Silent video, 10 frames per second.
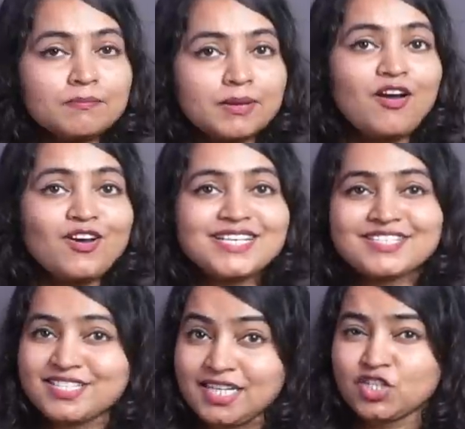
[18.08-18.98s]
Because as
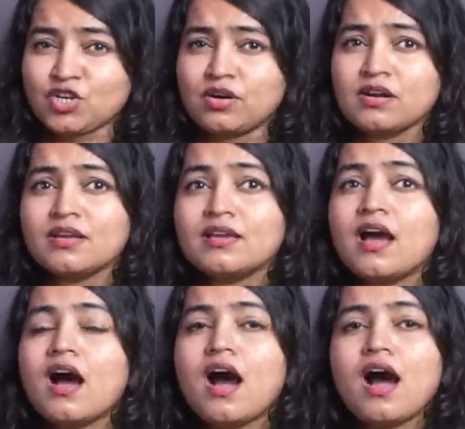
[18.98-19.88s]
a teacher,
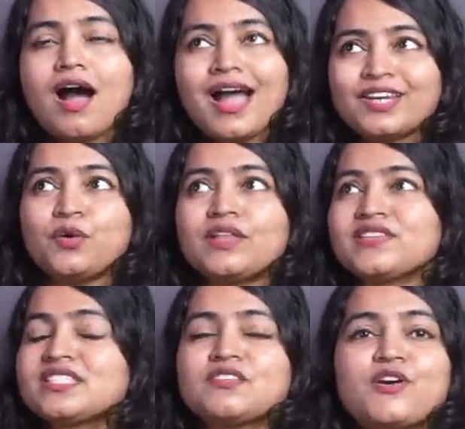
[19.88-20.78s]
I know that
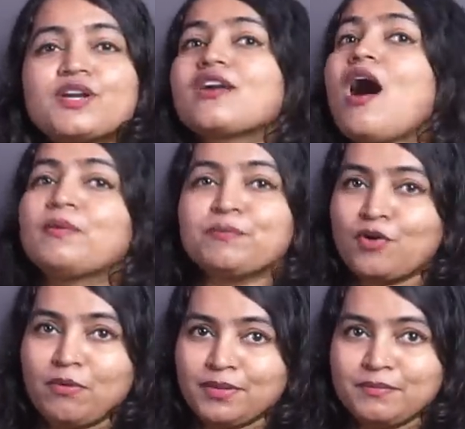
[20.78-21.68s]
this is a very common
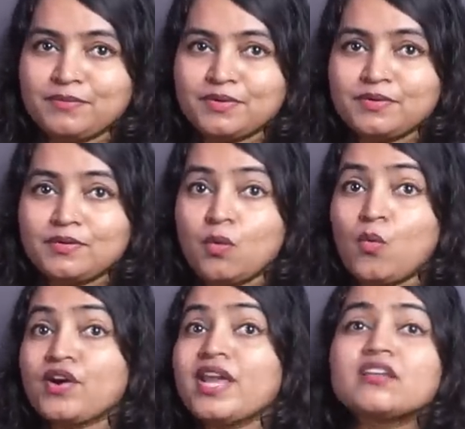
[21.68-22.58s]
problem
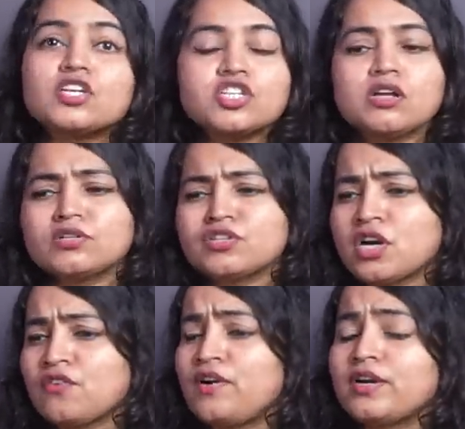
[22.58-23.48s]
where English learners
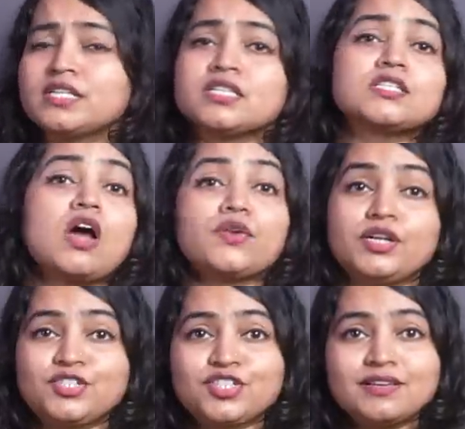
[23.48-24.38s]
are very
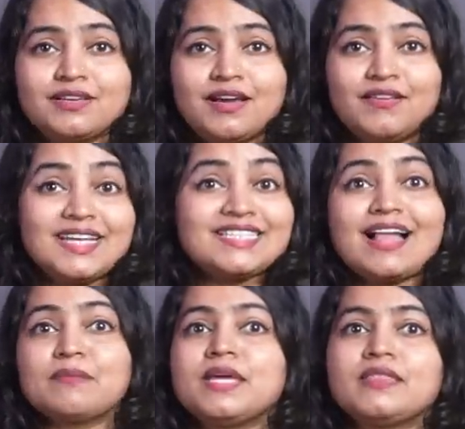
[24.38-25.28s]
discouraged. They
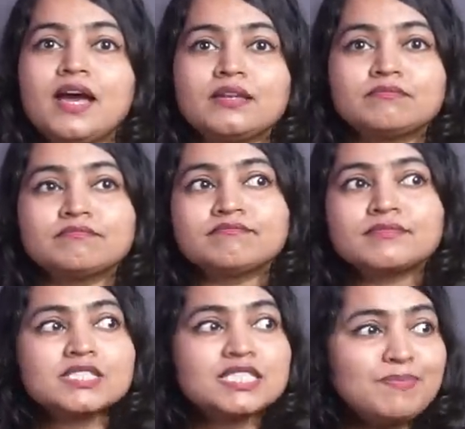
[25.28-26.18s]
tell me that
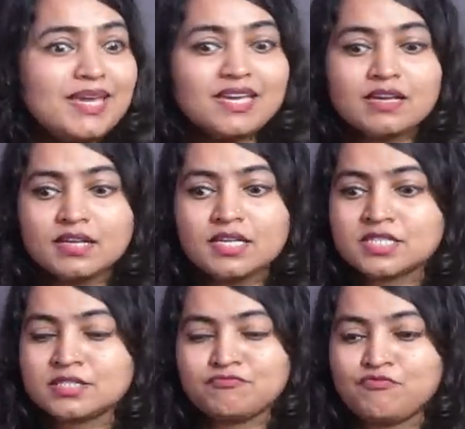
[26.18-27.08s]
speaking
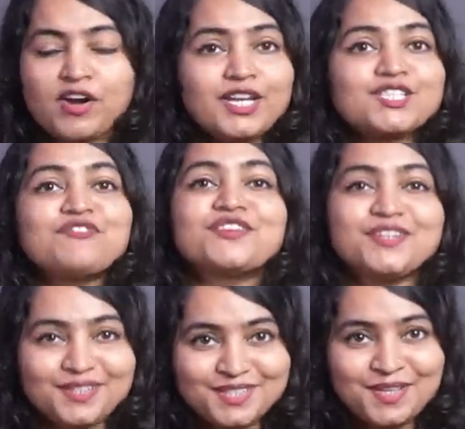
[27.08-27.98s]
is very
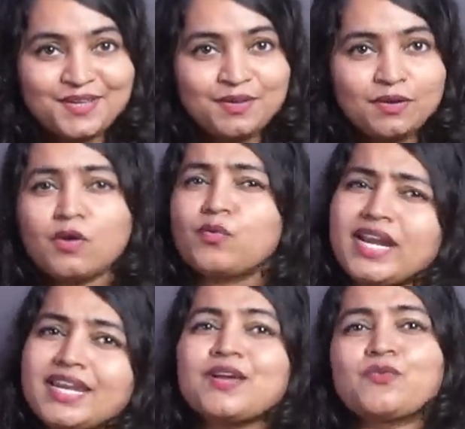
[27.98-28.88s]
difficult
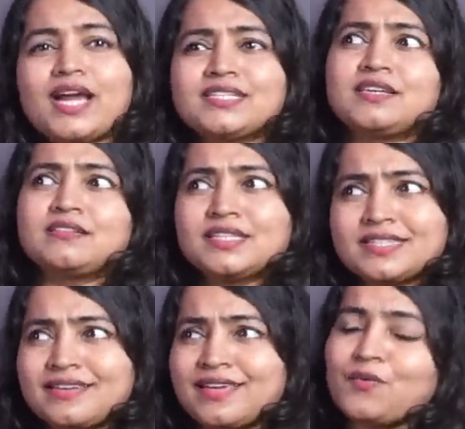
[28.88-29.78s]
Reading, writing,
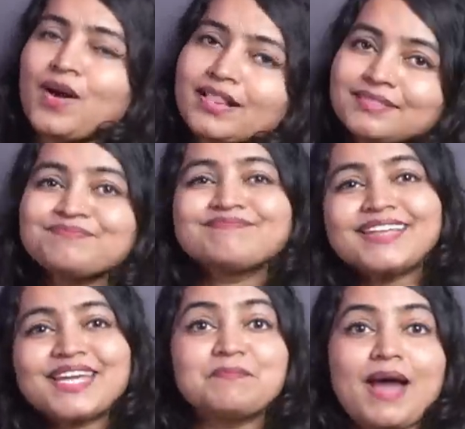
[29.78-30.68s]
listening, well,
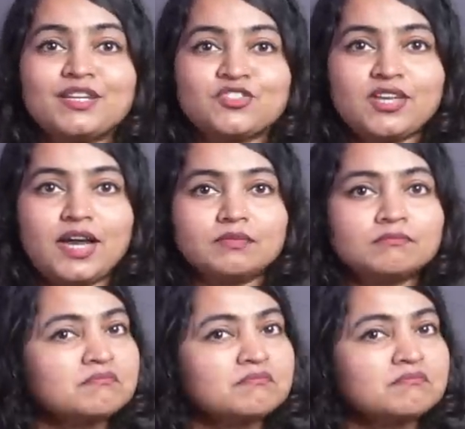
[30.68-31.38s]
they can manage that.